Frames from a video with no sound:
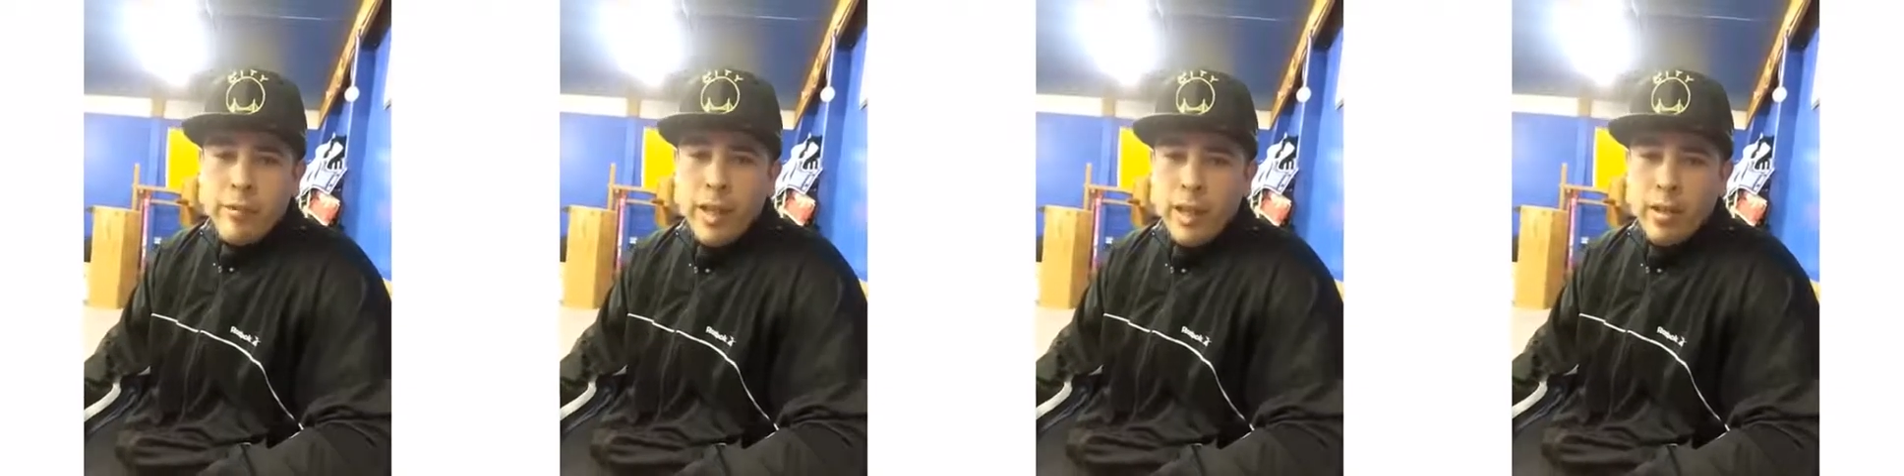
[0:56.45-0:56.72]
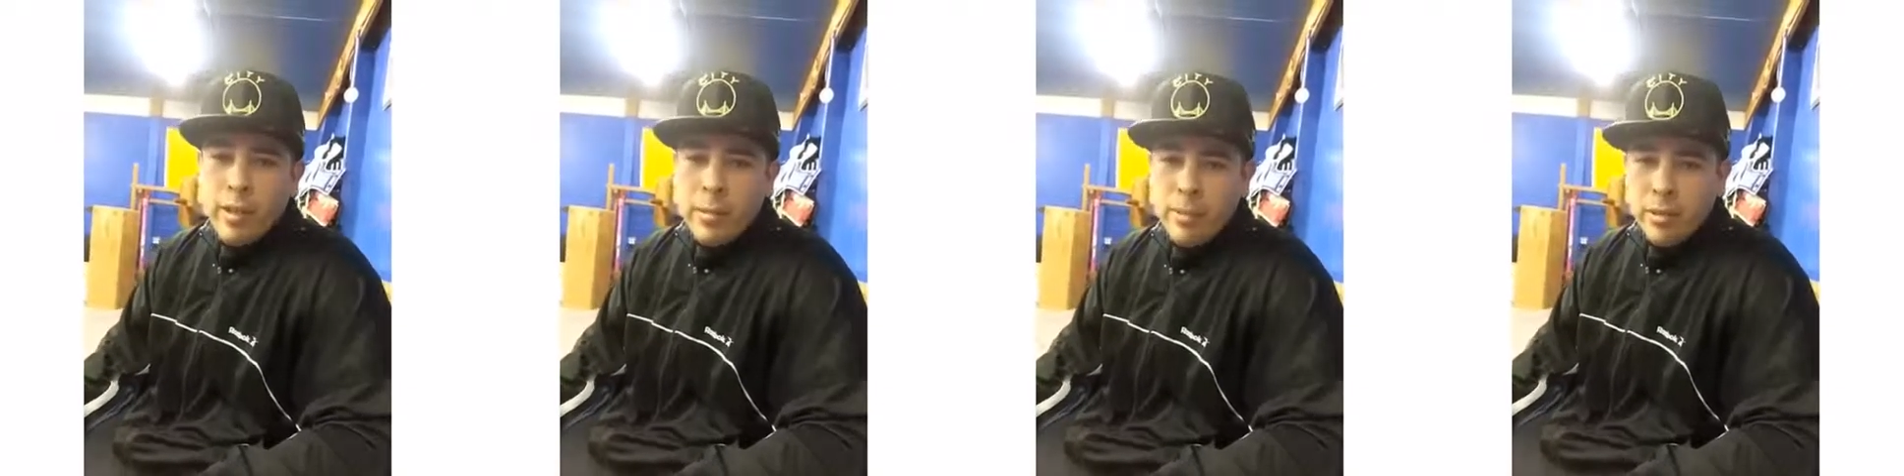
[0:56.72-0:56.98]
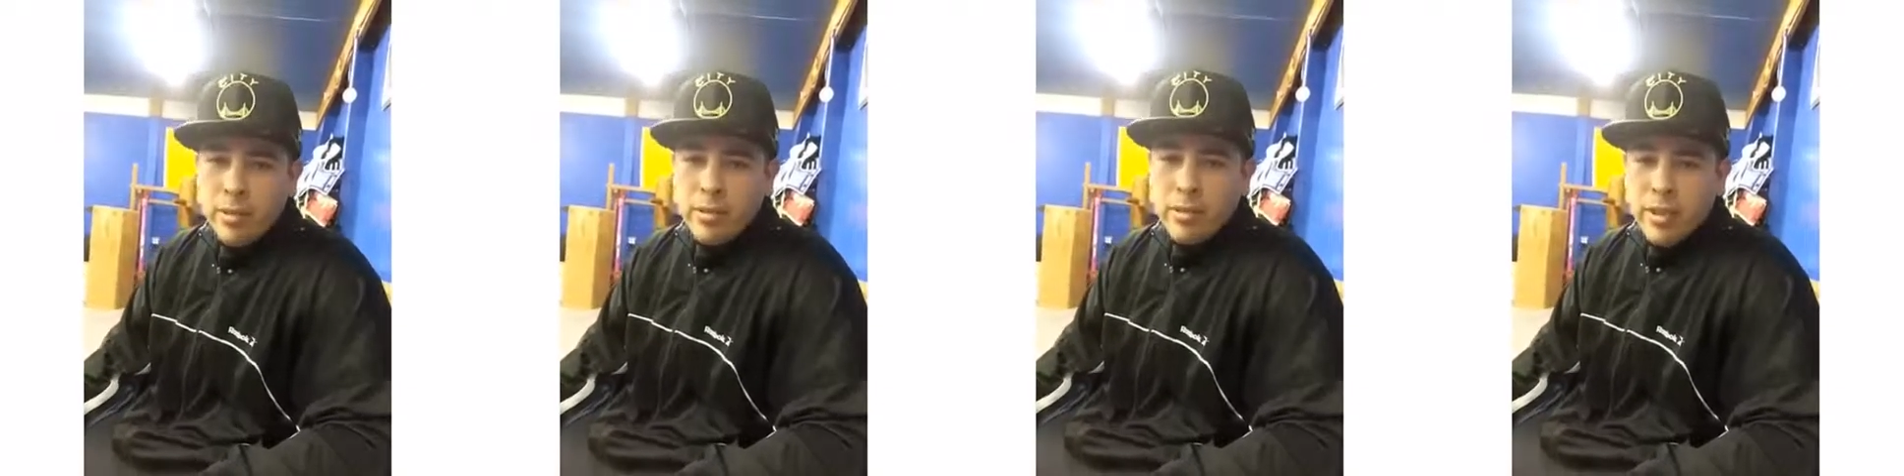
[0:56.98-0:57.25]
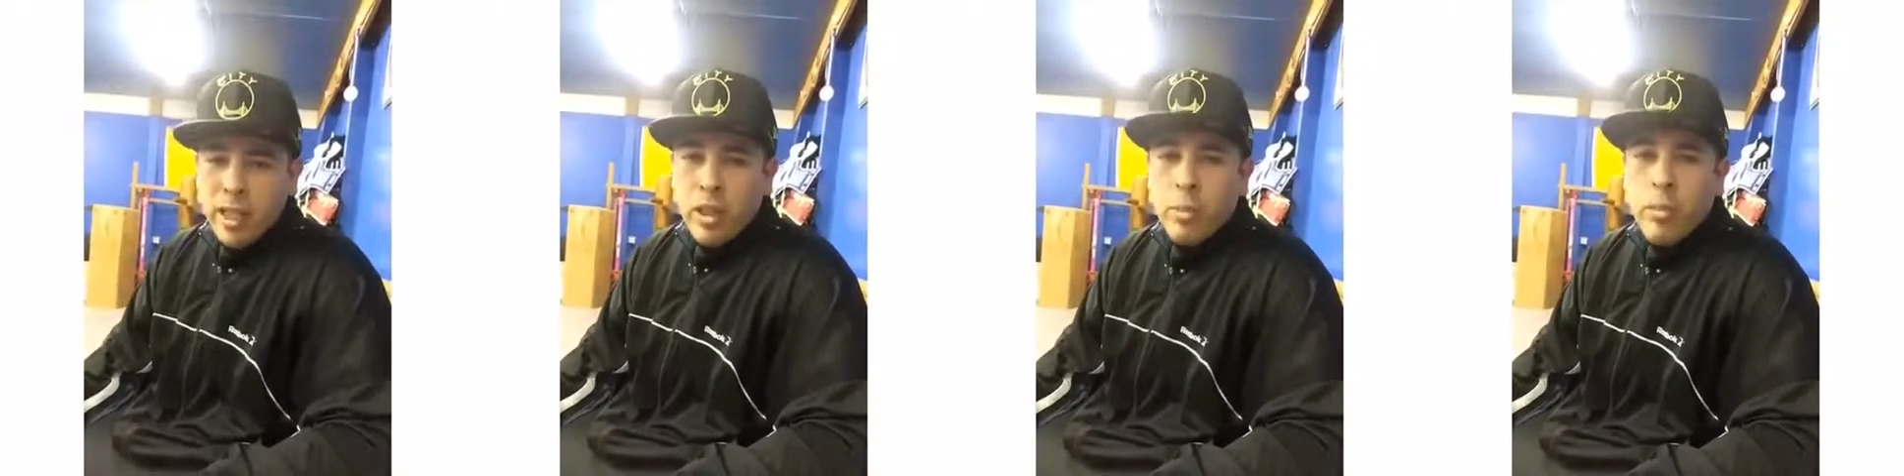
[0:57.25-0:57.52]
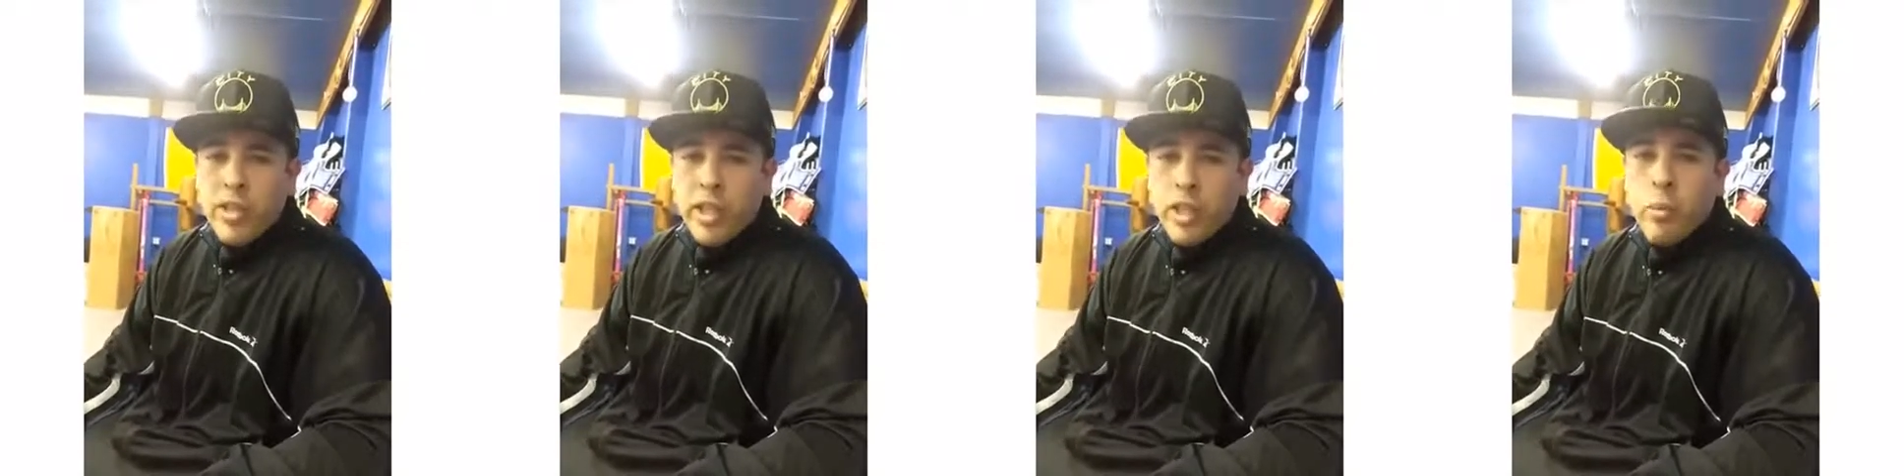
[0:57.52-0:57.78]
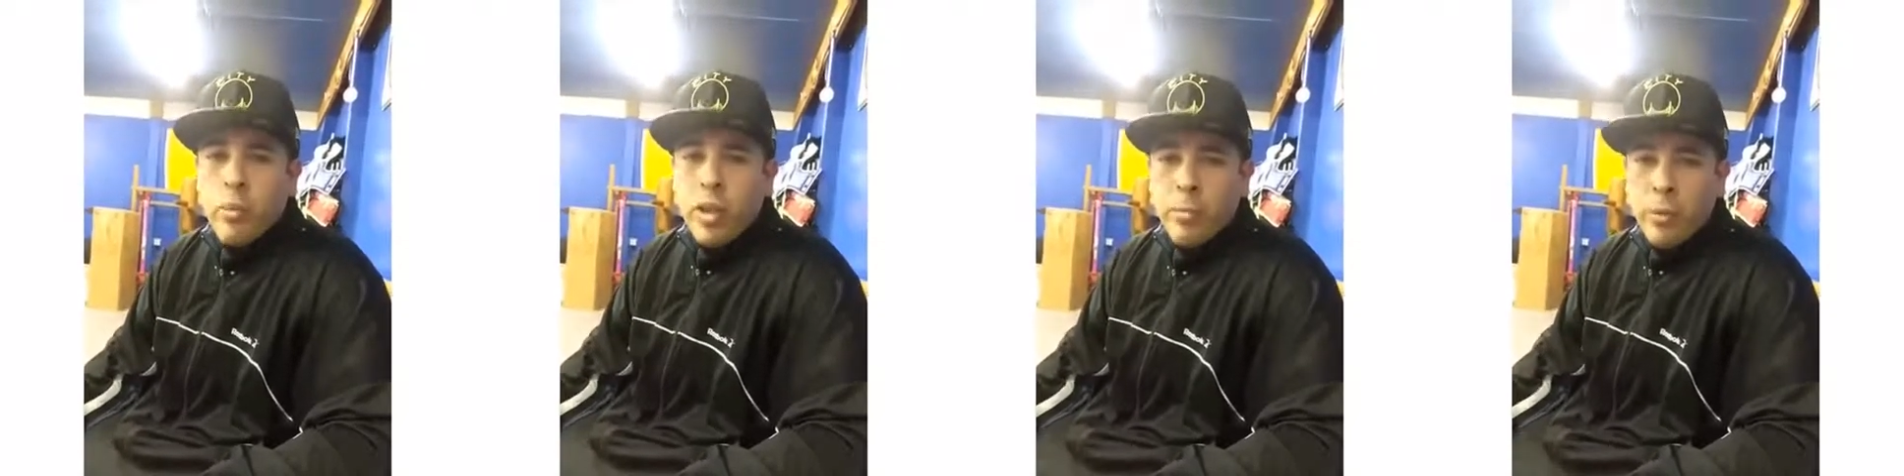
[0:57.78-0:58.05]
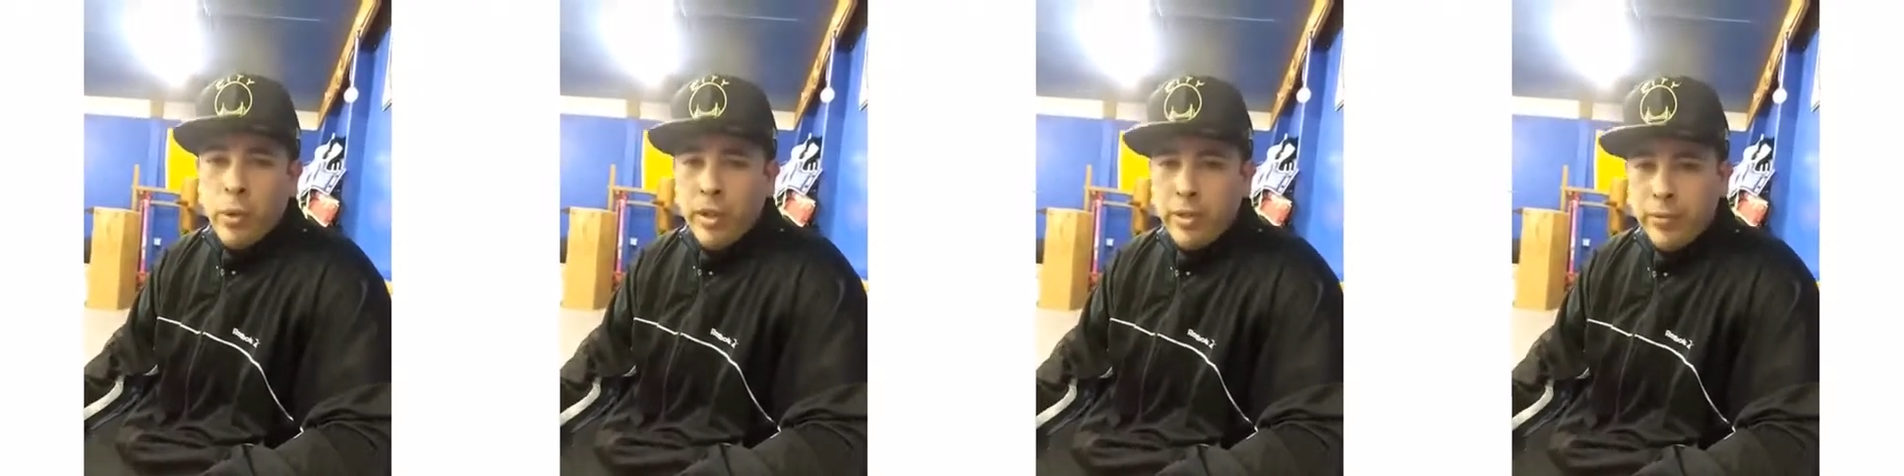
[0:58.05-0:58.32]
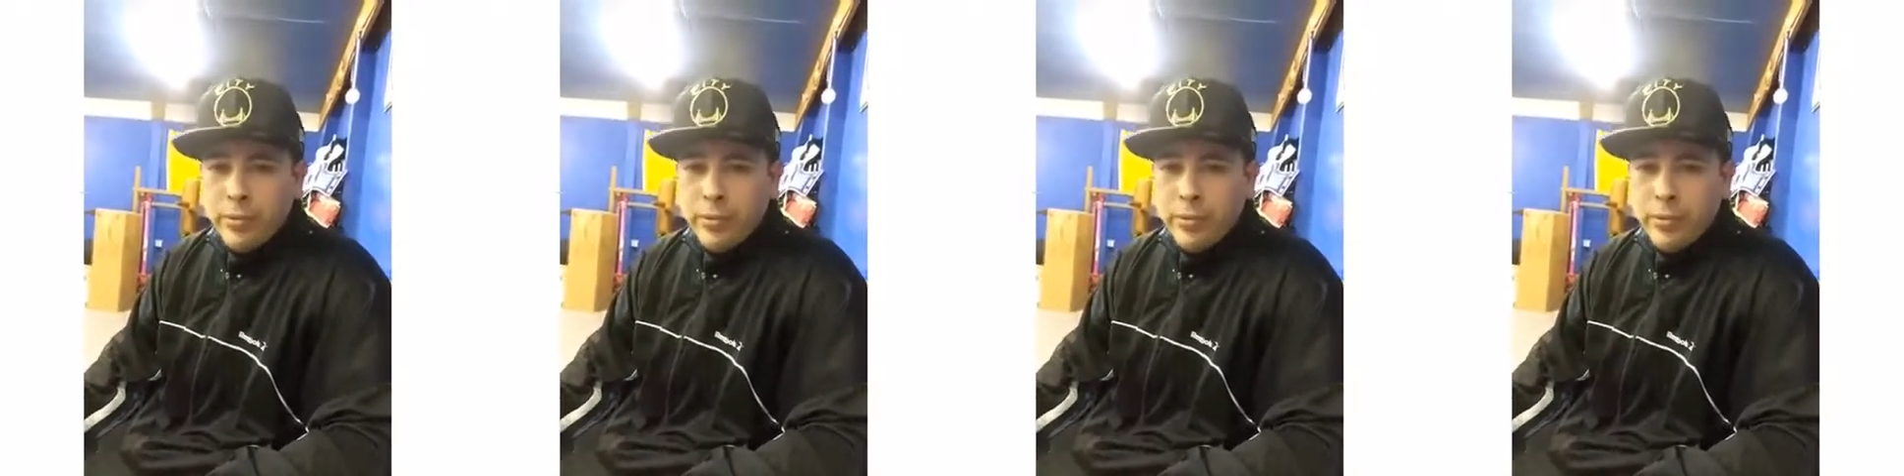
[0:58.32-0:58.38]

factor in saying Lomachenko by a point.